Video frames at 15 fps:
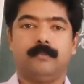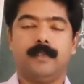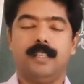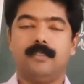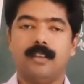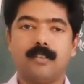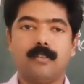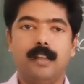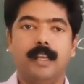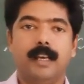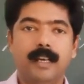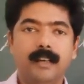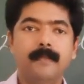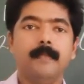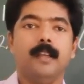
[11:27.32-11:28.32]
Is that
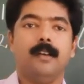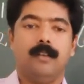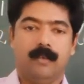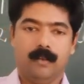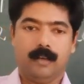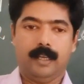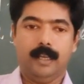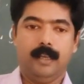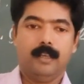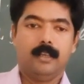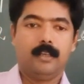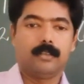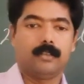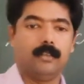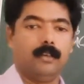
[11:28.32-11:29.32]
clear? Okay.
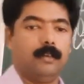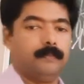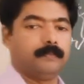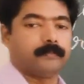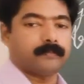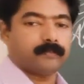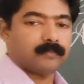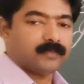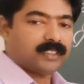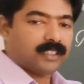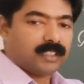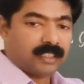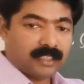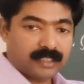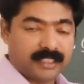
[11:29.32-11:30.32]
So
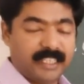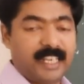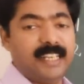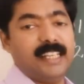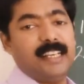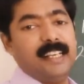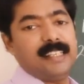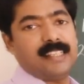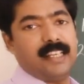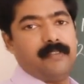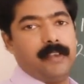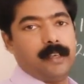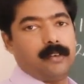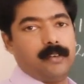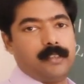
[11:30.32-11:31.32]
third reason
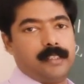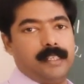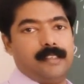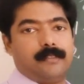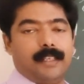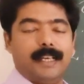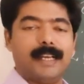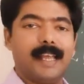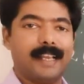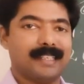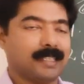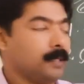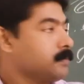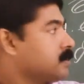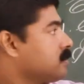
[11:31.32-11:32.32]
we could see, third
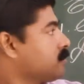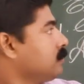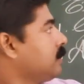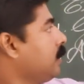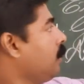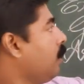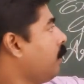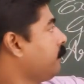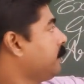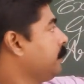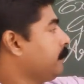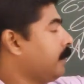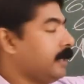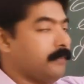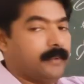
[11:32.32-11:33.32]
exception to the law of
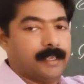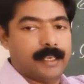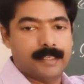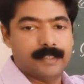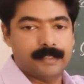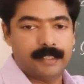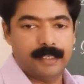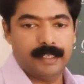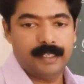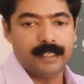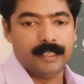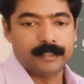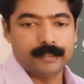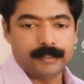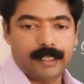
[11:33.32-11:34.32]
demand we can
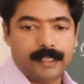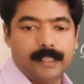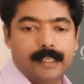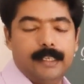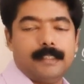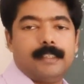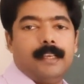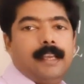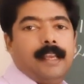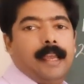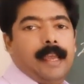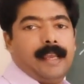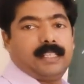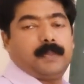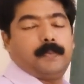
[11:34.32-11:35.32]
see, that is
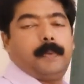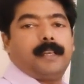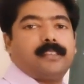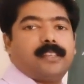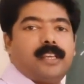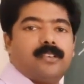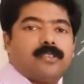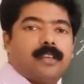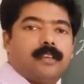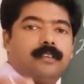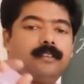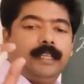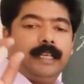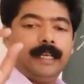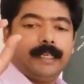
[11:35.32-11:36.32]

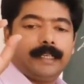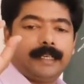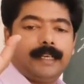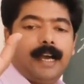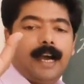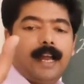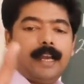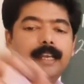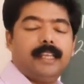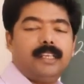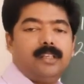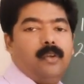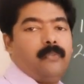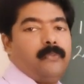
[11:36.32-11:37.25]
expectation regarding